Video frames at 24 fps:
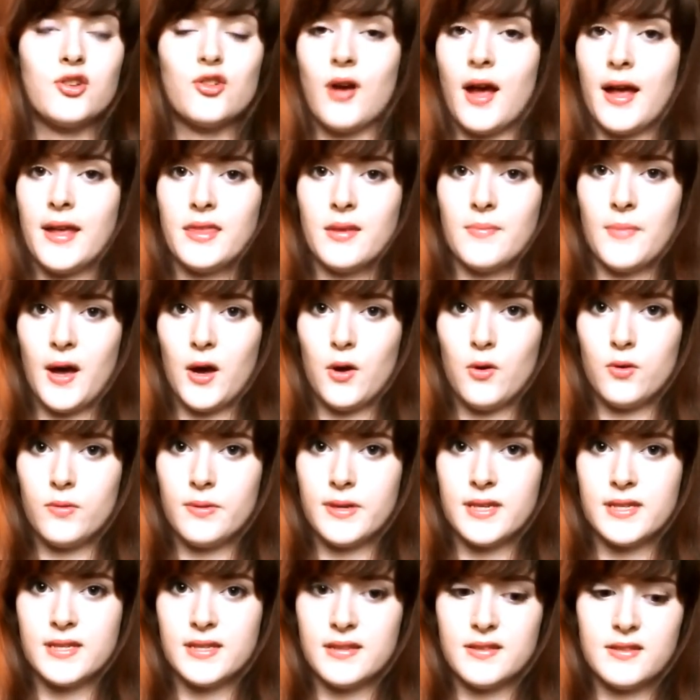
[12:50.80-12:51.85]
trying them
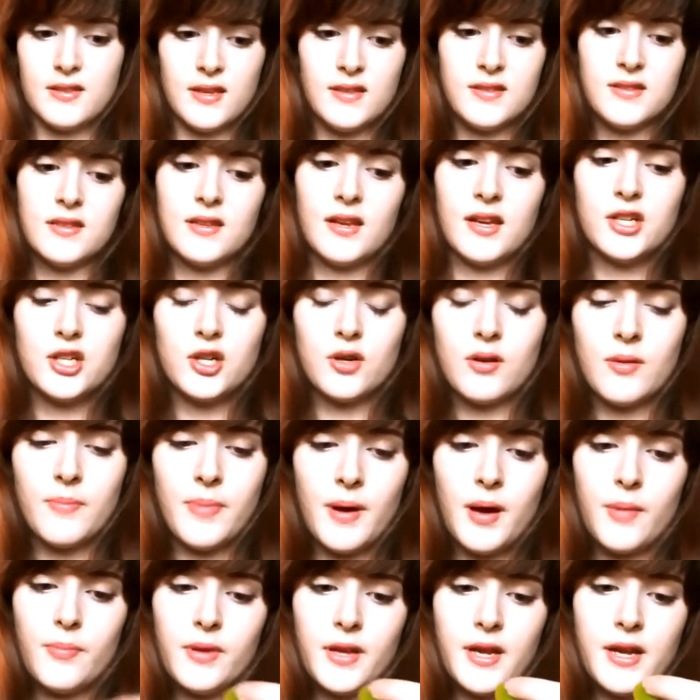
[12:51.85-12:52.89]
out, because it's Nature
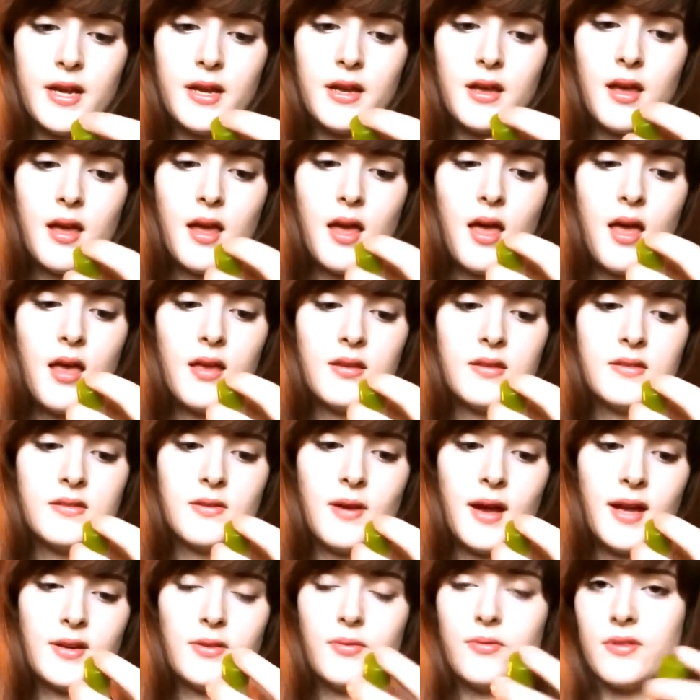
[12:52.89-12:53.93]
Republic.
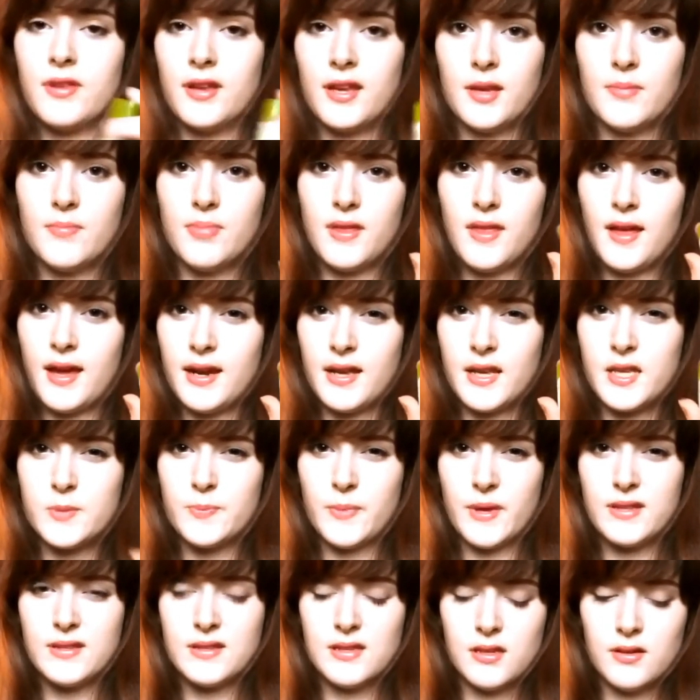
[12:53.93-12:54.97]
So I don't think it'd be that
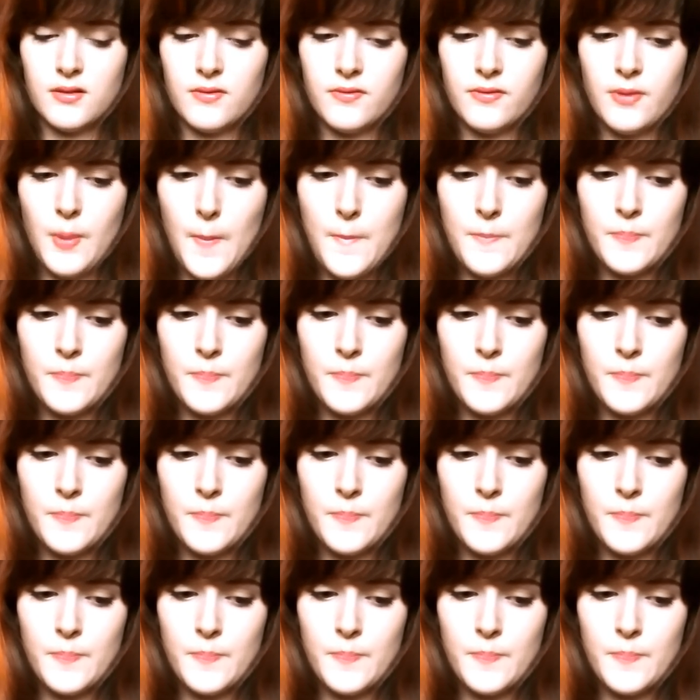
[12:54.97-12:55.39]
expensive.